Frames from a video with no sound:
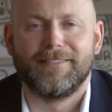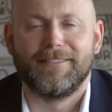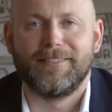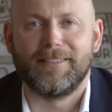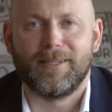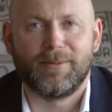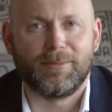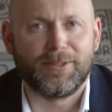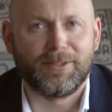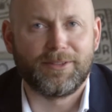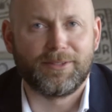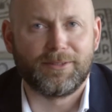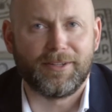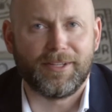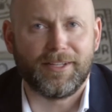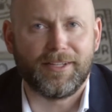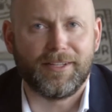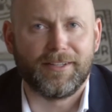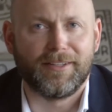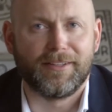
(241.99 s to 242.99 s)
Number
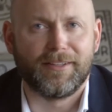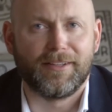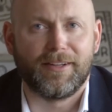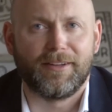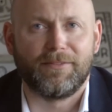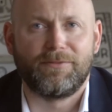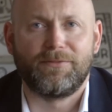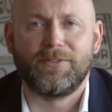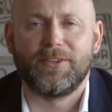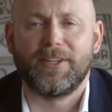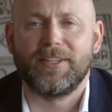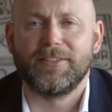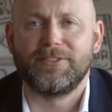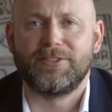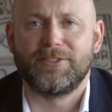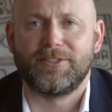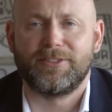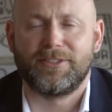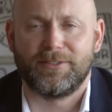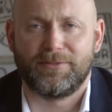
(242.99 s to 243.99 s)
3, a flood
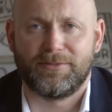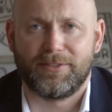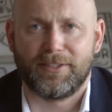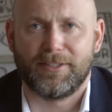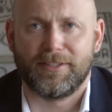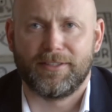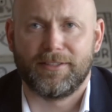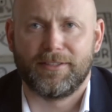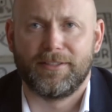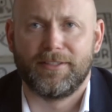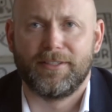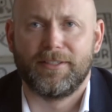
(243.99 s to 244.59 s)
certificate.